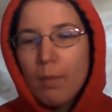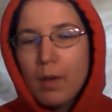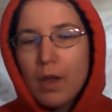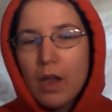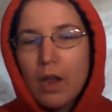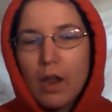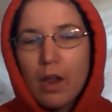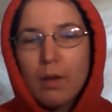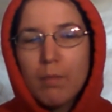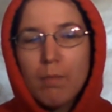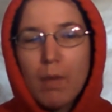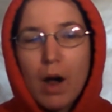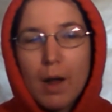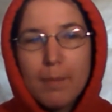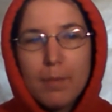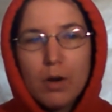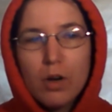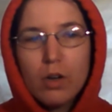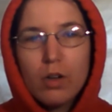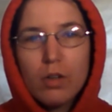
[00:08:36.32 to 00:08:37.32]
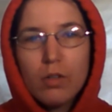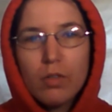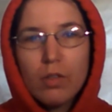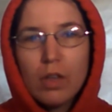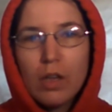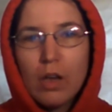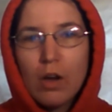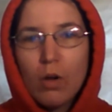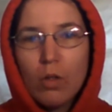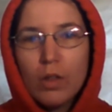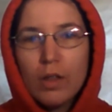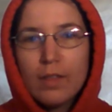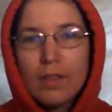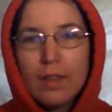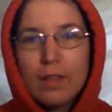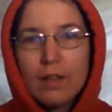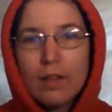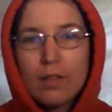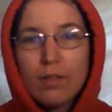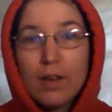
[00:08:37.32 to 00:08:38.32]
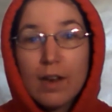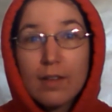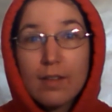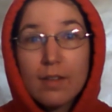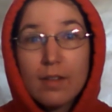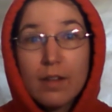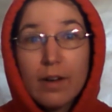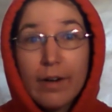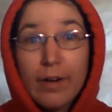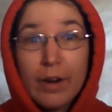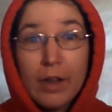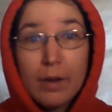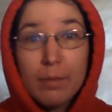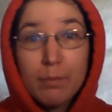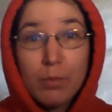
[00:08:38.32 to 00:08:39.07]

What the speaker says: In my book, the only thing that's necessary